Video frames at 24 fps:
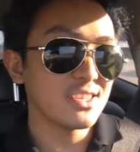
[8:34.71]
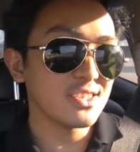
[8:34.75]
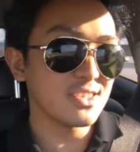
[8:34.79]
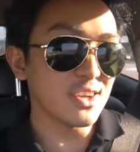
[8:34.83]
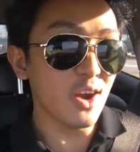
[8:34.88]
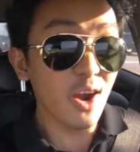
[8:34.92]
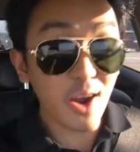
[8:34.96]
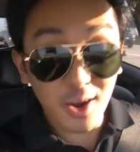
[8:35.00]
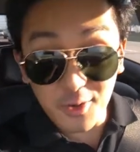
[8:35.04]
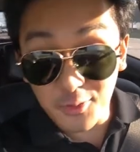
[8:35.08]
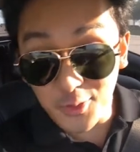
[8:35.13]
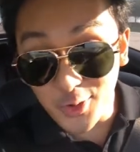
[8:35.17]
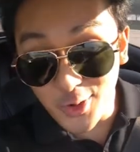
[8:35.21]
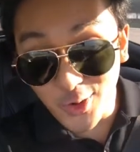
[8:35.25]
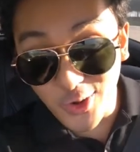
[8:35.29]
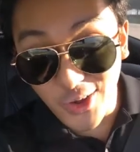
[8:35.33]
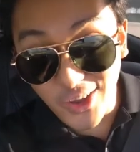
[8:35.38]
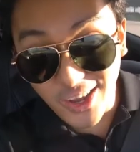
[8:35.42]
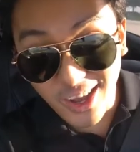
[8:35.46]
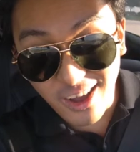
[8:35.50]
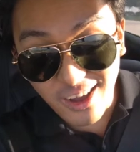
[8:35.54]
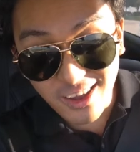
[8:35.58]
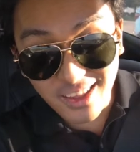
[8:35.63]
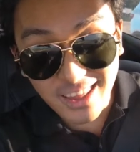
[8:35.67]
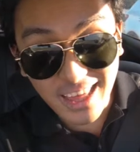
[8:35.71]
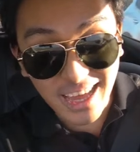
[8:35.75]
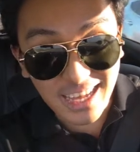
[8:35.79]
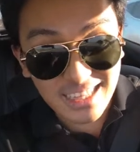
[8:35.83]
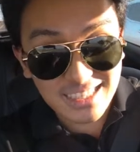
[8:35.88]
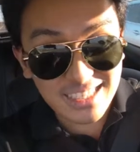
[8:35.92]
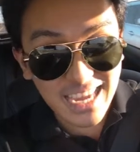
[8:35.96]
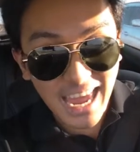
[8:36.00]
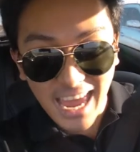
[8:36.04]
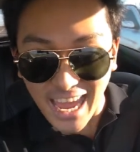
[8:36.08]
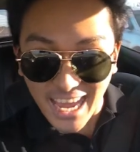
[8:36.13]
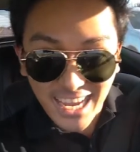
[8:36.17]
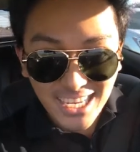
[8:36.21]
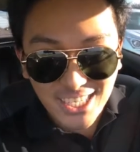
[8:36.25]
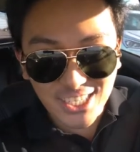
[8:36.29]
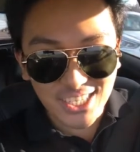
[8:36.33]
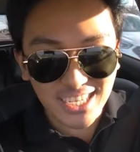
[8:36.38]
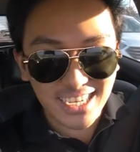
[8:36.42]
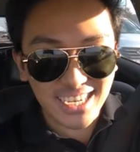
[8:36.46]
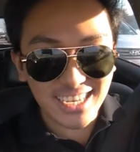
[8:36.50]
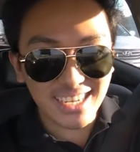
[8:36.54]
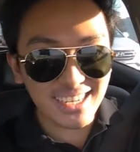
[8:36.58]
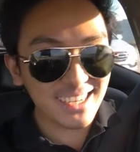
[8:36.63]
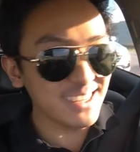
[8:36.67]
sorry for going on that
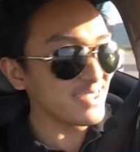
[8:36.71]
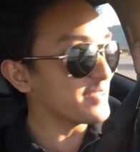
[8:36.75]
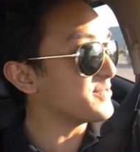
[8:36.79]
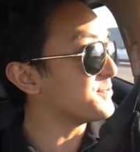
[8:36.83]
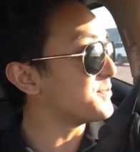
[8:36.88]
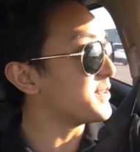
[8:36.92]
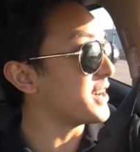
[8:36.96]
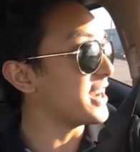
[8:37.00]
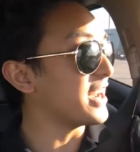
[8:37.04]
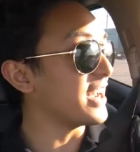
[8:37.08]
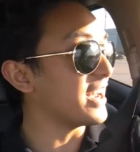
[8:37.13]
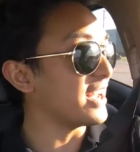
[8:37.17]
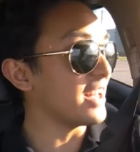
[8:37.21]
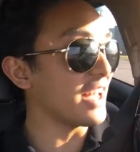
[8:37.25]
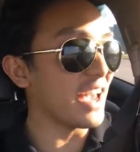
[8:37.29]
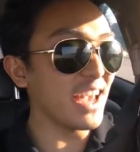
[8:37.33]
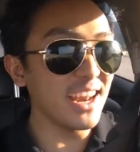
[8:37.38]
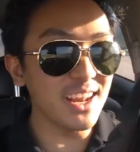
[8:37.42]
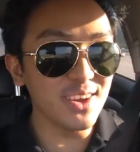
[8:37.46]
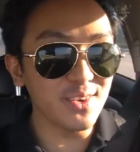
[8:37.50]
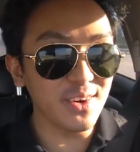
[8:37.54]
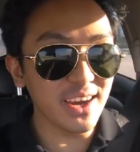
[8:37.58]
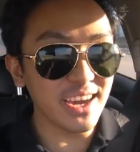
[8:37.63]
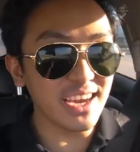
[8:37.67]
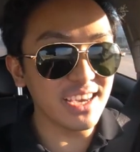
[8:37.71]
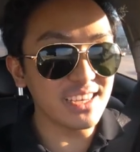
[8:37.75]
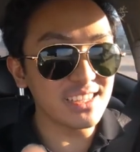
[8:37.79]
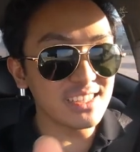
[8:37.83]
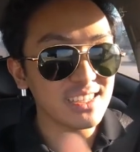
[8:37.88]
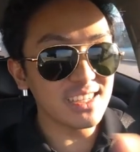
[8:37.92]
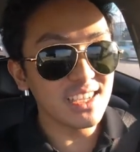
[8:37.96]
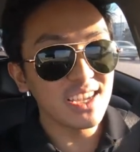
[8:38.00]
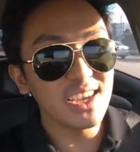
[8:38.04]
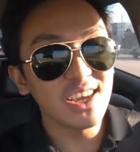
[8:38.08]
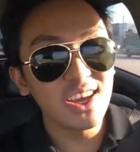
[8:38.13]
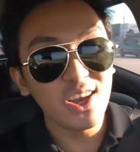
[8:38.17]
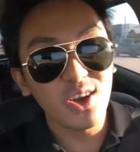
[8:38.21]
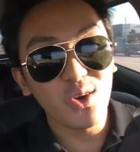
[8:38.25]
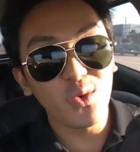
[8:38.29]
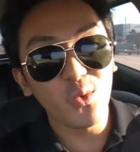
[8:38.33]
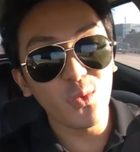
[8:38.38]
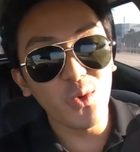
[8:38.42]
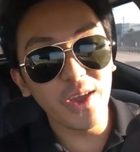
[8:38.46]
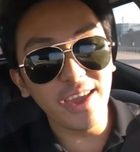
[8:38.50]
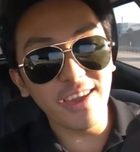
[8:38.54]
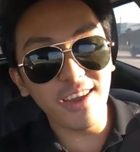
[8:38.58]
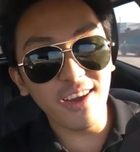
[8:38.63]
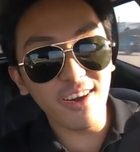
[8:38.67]
tangent, but anyways,
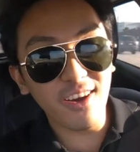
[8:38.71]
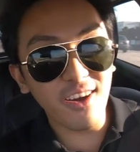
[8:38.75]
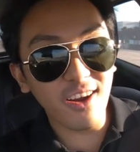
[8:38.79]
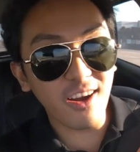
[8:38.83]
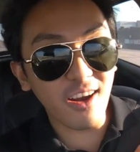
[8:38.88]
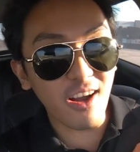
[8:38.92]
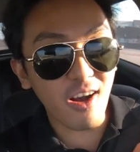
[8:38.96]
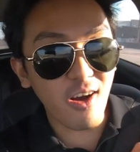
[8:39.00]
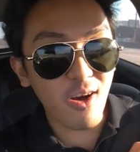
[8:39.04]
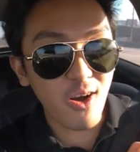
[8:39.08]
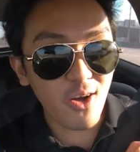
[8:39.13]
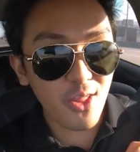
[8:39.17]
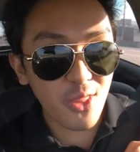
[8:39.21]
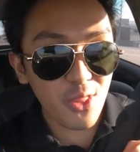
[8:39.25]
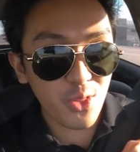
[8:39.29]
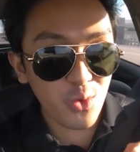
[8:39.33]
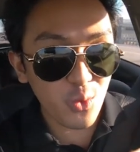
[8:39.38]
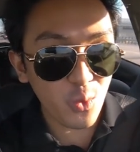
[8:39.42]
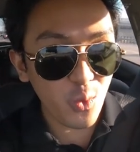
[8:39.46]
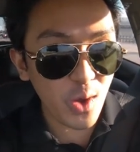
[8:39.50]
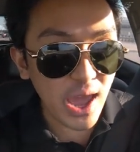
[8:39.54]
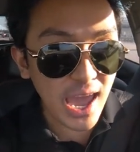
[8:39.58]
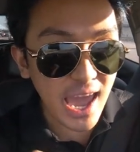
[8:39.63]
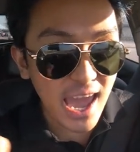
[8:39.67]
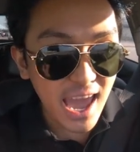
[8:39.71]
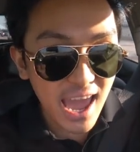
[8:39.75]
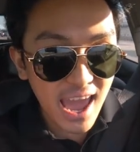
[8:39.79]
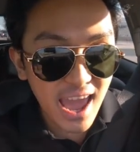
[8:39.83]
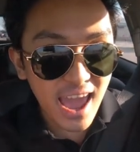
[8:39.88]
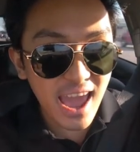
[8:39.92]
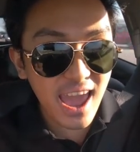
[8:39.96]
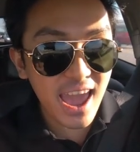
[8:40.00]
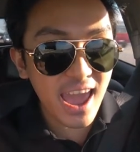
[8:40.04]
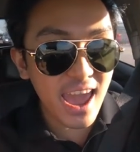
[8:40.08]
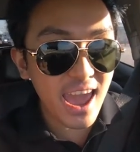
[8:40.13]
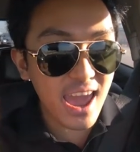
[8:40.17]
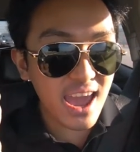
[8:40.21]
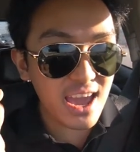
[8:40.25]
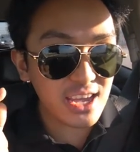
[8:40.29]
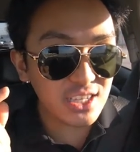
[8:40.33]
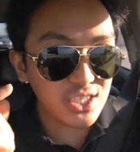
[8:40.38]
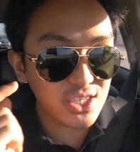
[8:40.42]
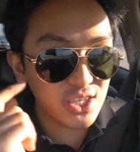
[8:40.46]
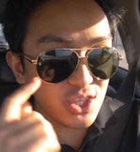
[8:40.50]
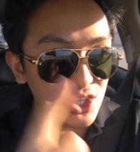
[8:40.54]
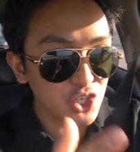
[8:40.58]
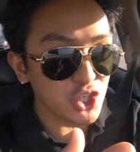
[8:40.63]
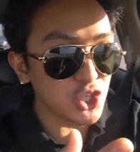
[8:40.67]
we are on the way
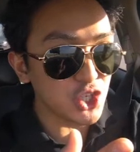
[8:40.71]
to the